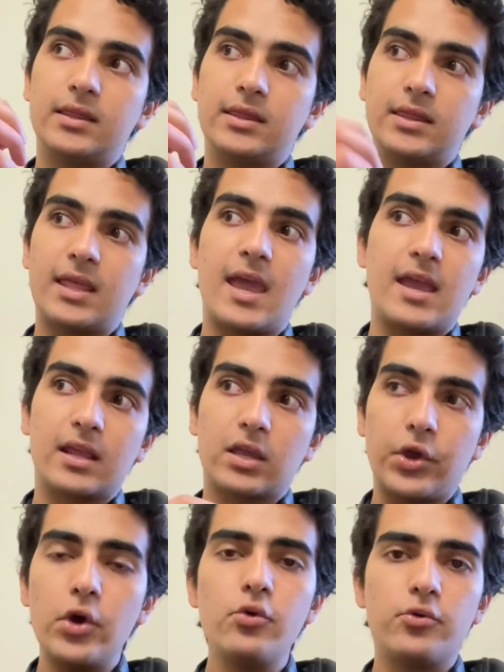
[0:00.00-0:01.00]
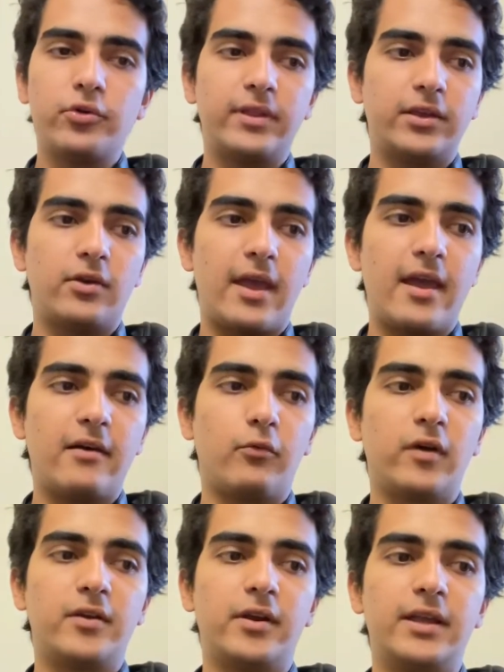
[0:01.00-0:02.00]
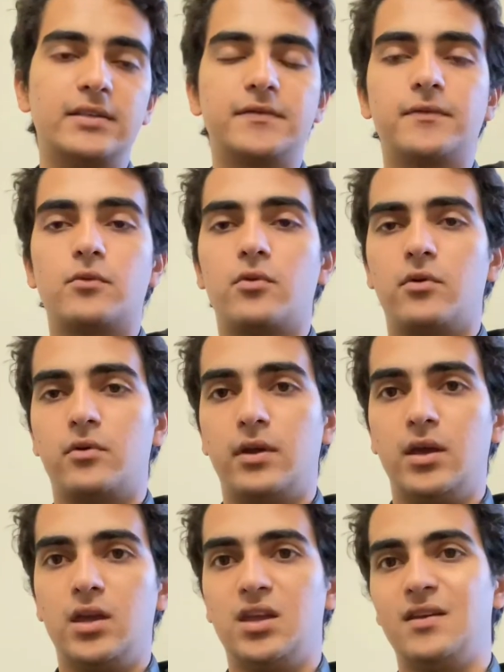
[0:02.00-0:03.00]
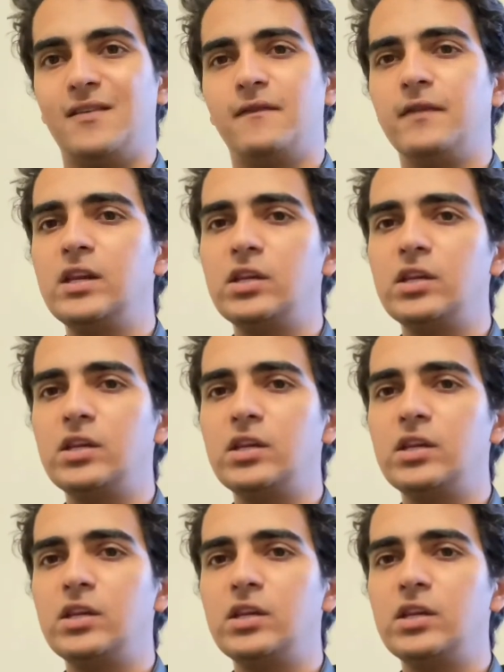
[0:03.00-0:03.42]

that code that you have, whether it's for a video